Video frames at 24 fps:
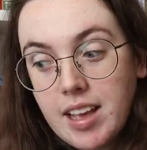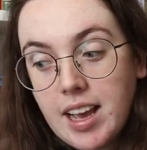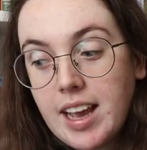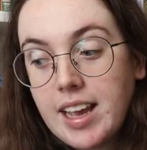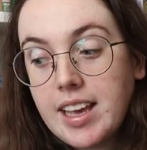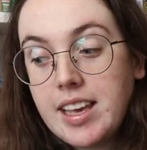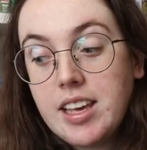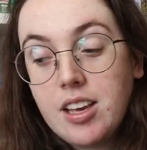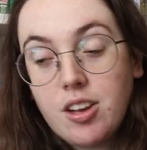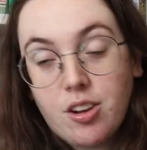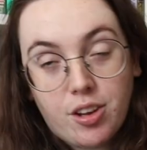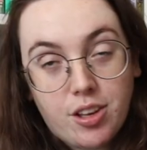I
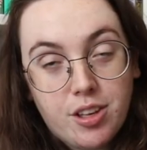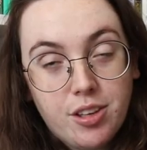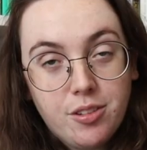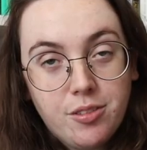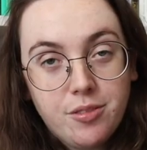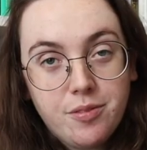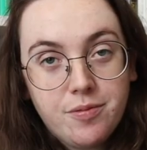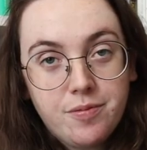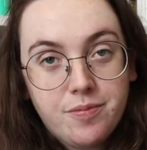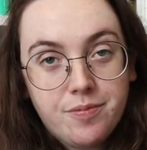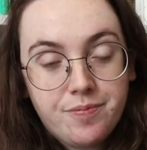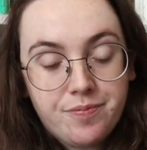hear
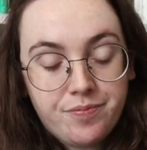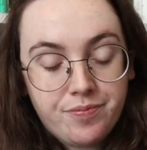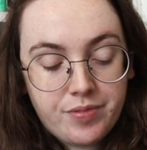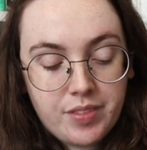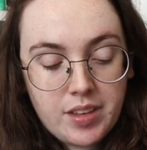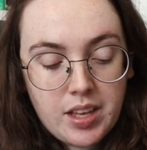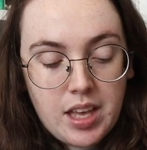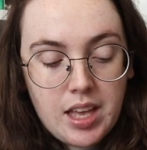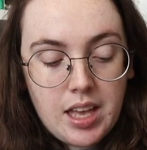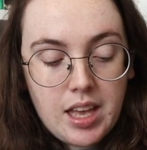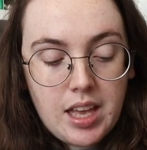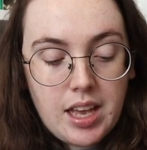you.
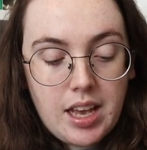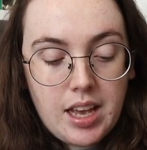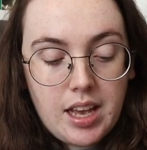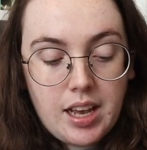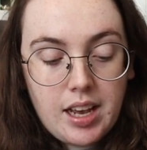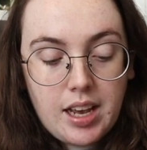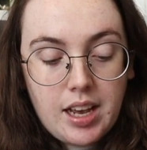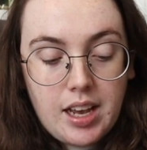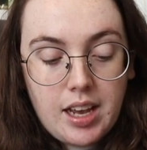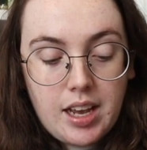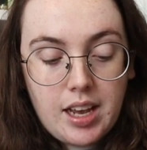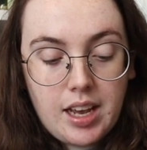
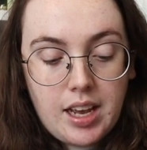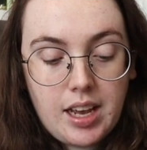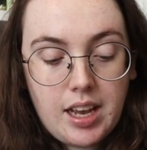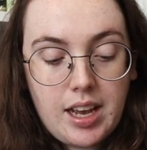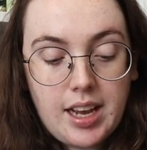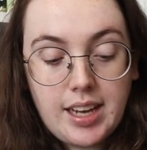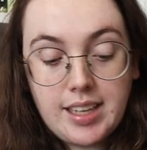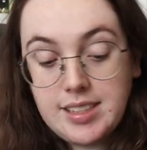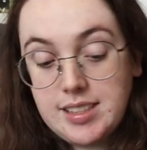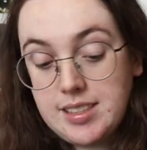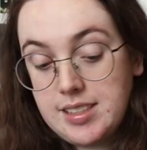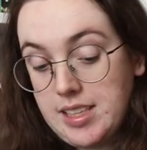
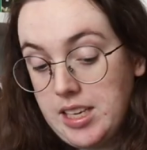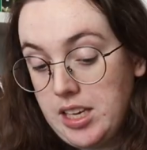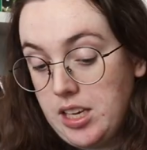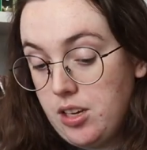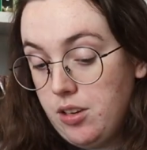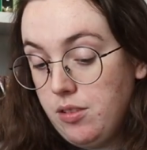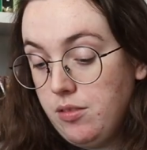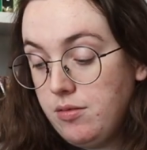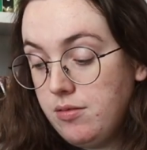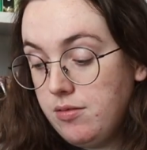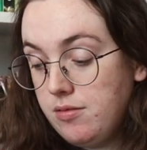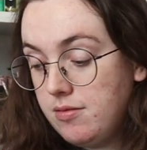I see
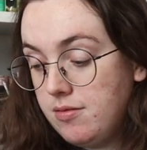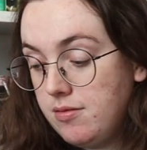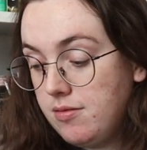you.